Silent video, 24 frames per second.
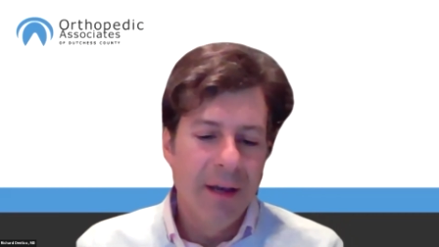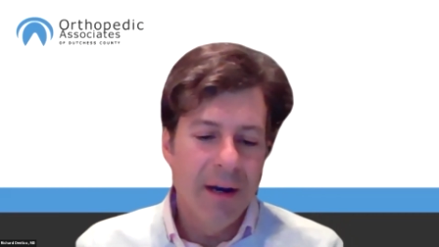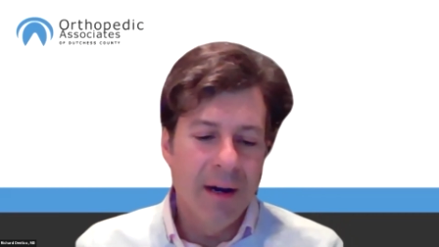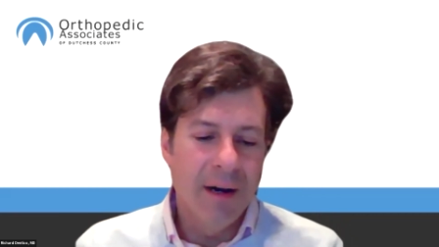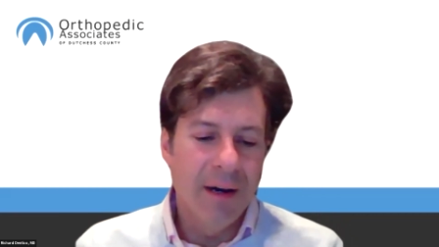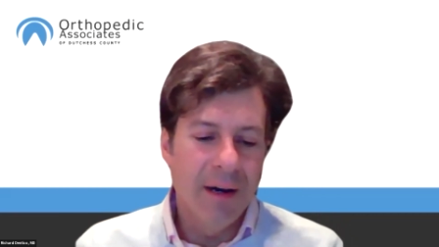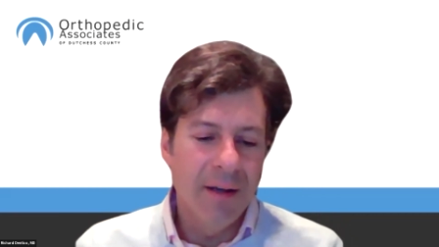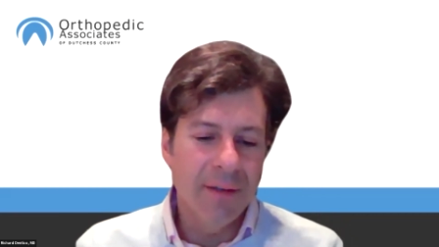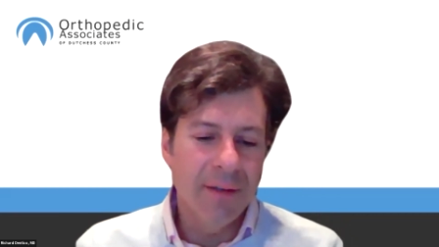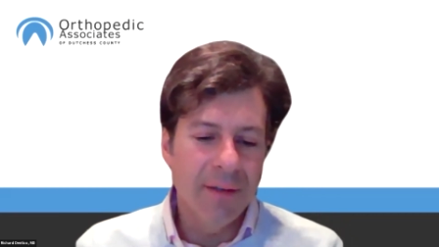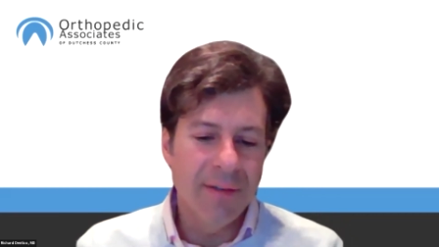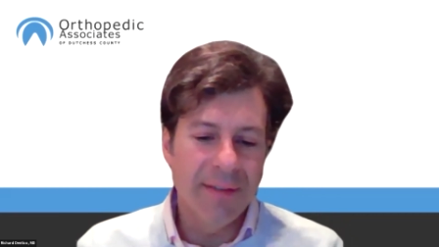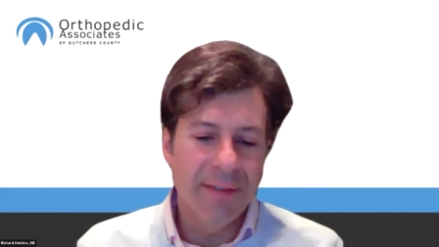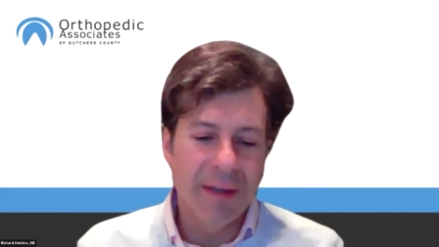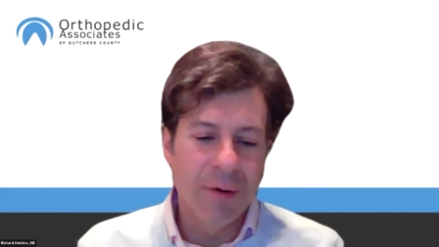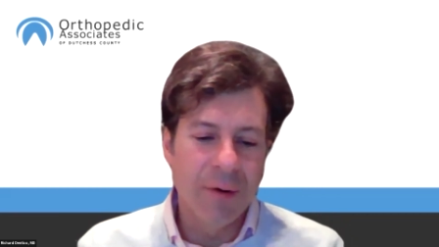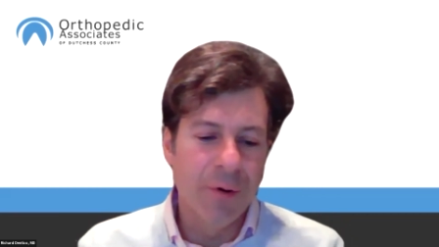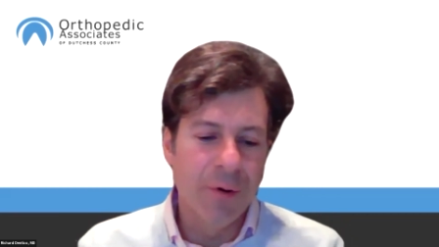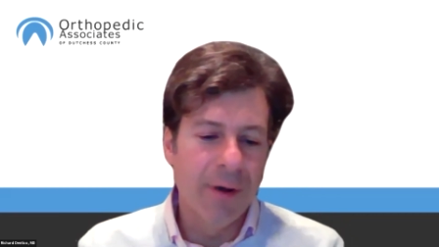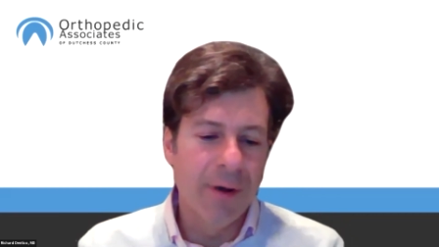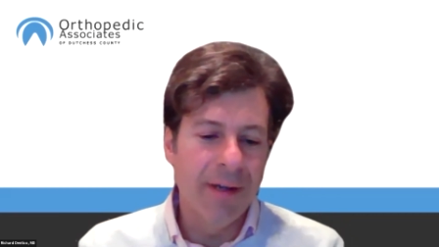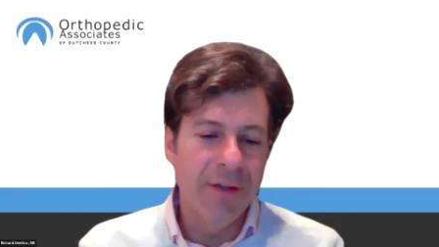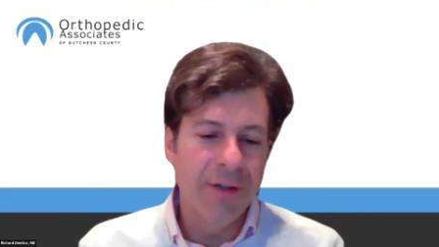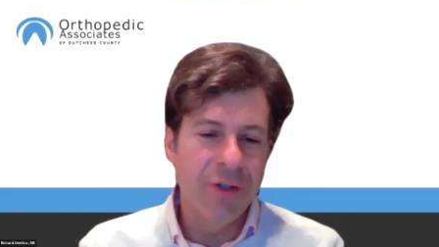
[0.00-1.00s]

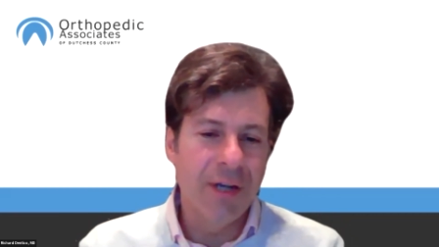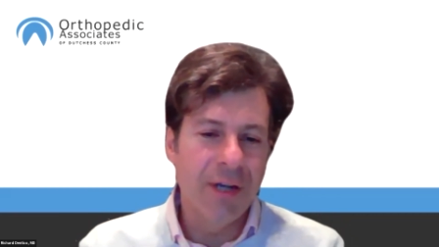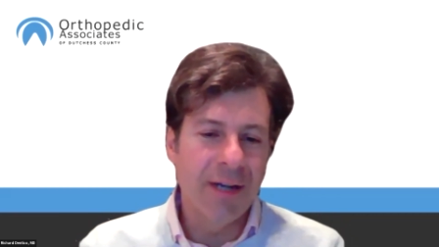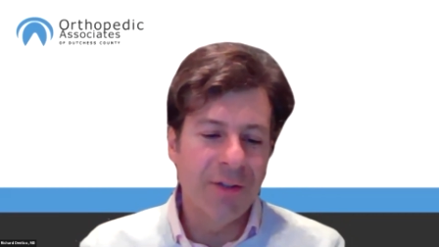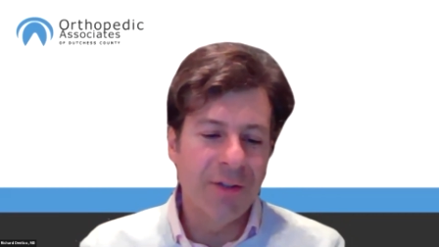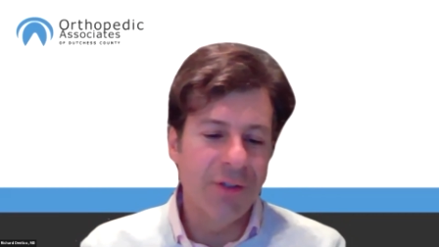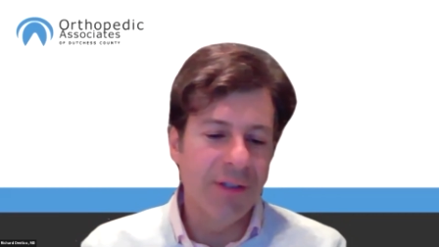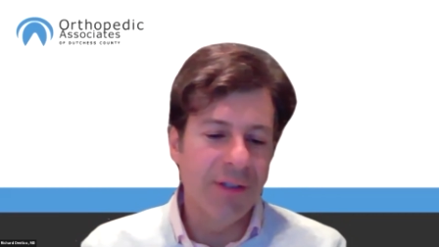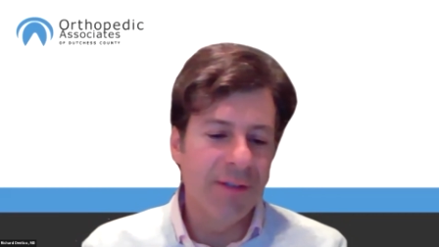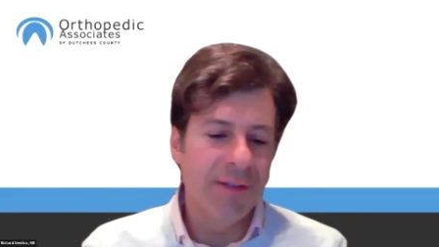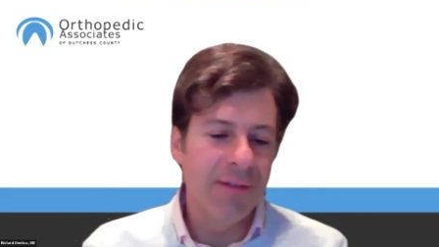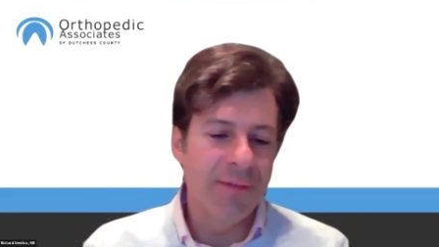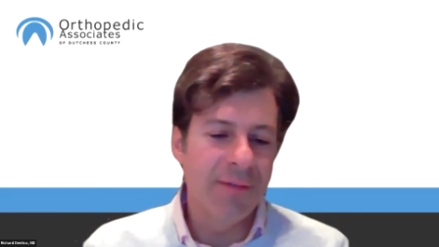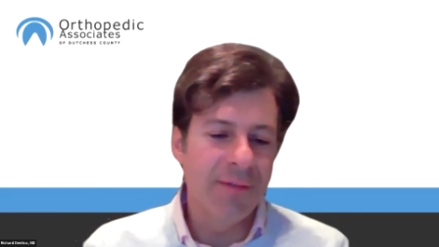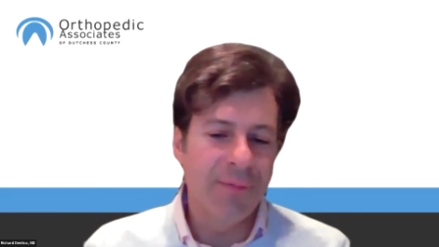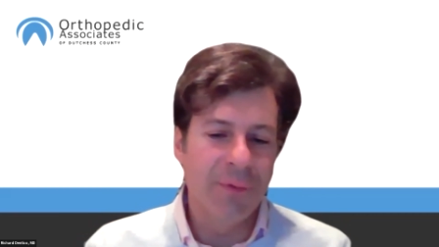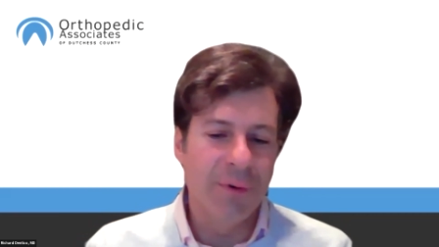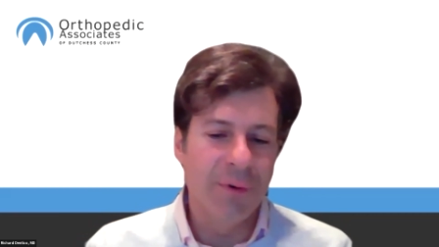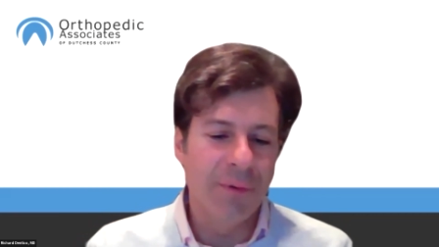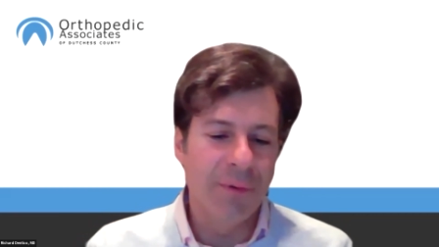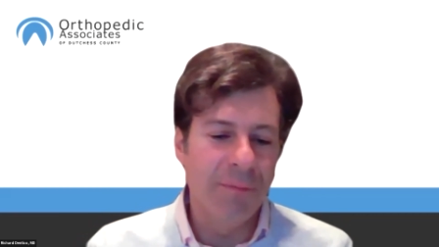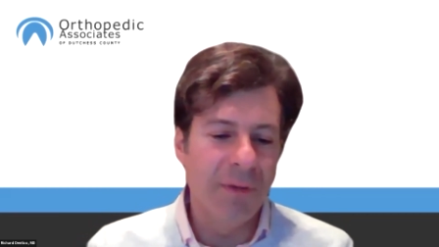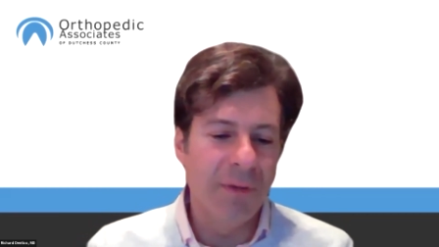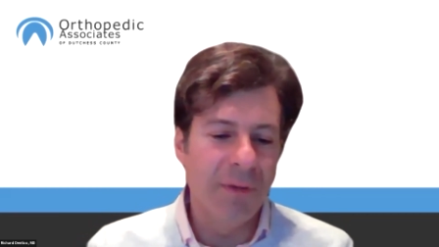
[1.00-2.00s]
steroid injections
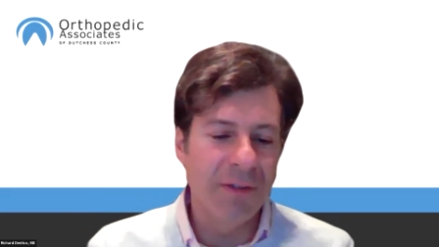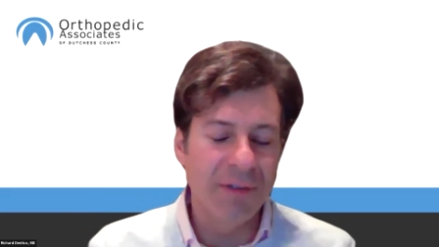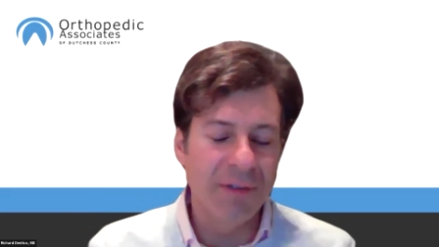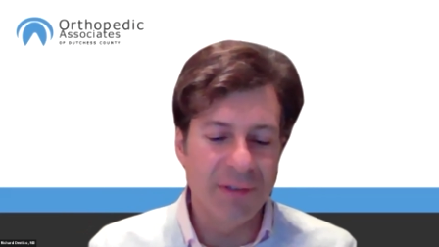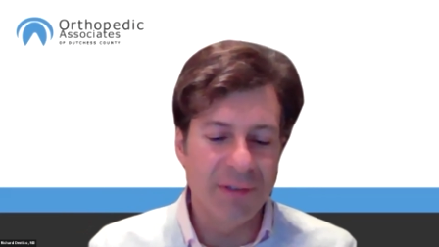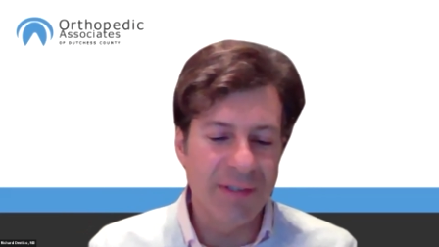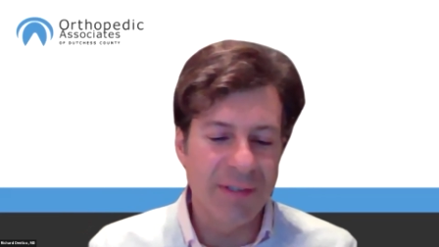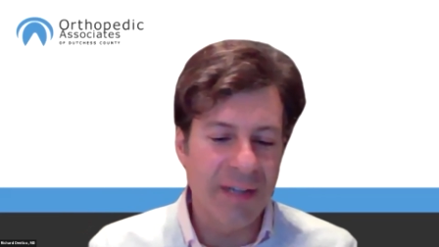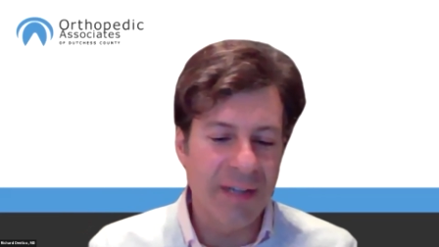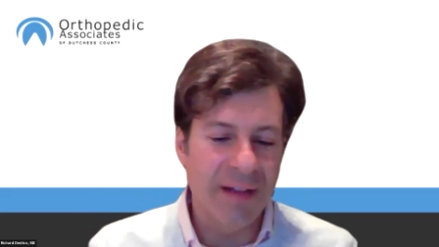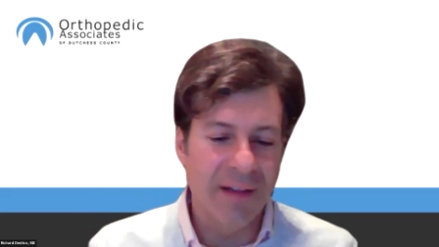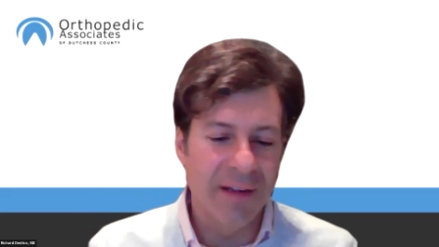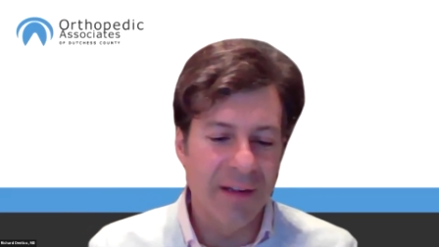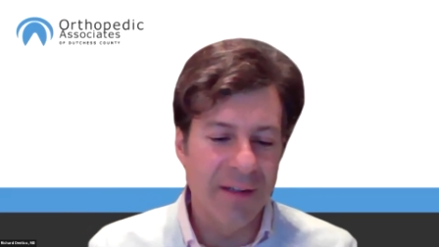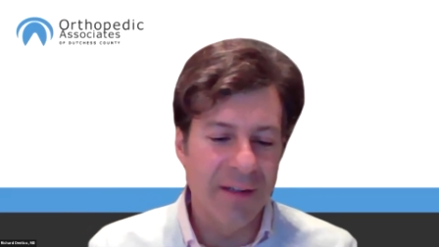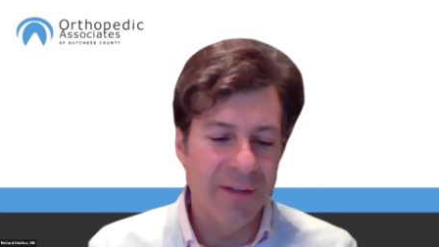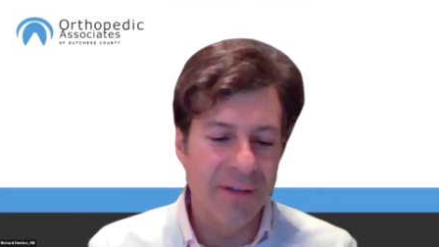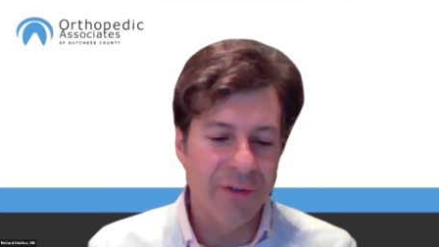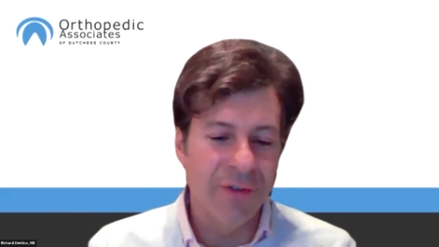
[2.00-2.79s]
for musculoskeletal